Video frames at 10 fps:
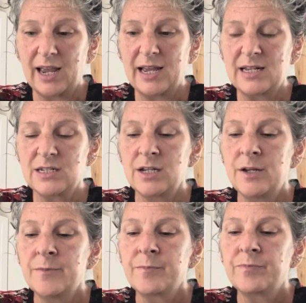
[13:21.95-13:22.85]
And
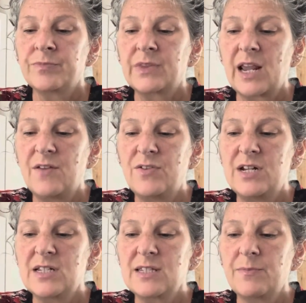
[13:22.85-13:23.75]
if it
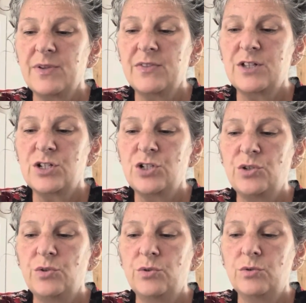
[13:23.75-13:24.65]
is something that
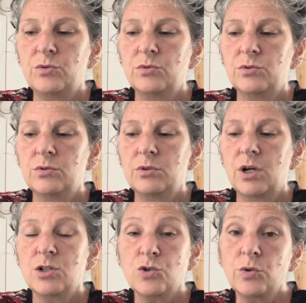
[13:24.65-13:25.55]
you
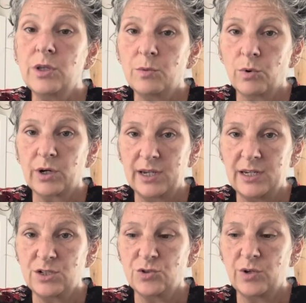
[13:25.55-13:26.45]
are truly
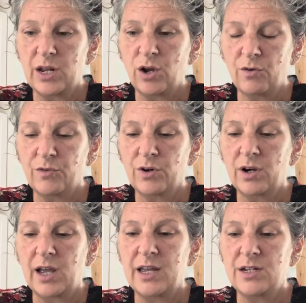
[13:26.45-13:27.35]
working to get over
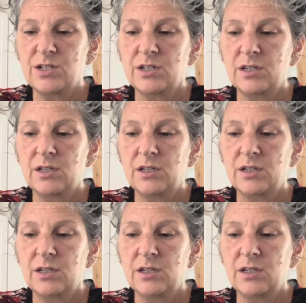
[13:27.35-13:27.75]
and